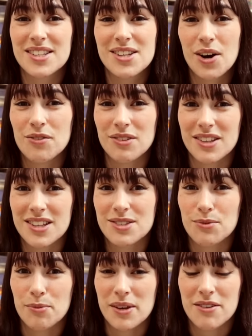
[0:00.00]
So hopefully this
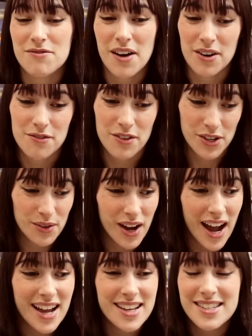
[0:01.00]
will be fun for
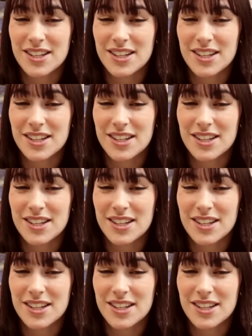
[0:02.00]
guys.